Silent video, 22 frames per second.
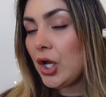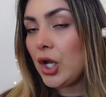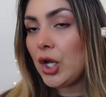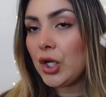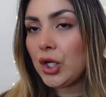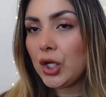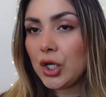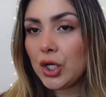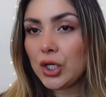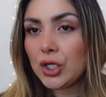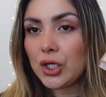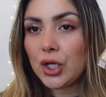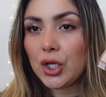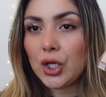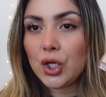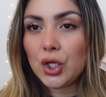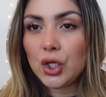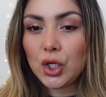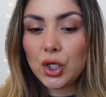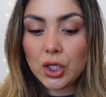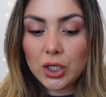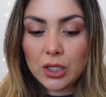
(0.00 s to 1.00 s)
a
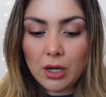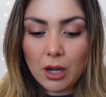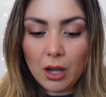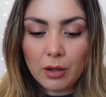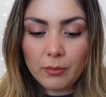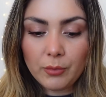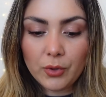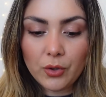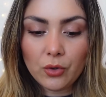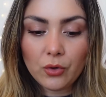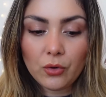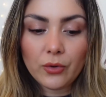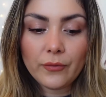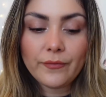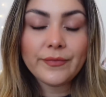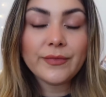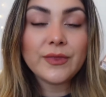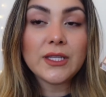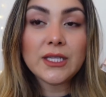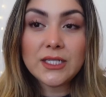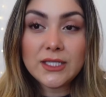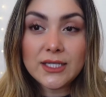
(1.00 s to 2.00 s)
good combo.
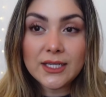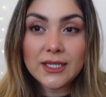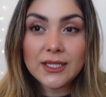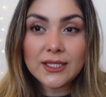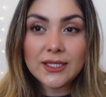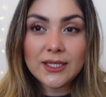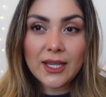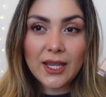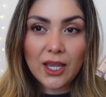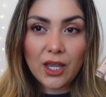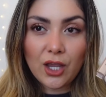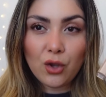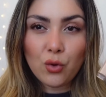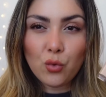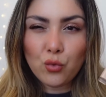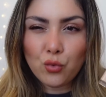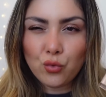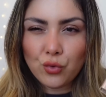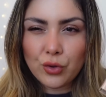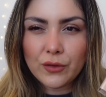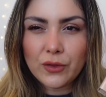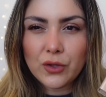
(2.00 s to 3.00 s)
They did a
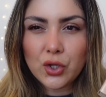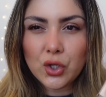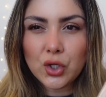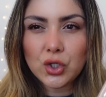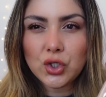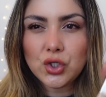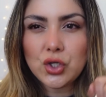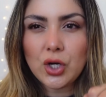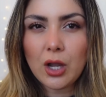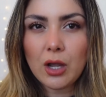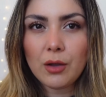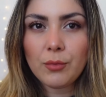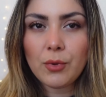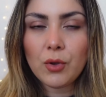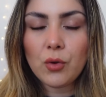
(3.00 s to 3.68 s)
really good job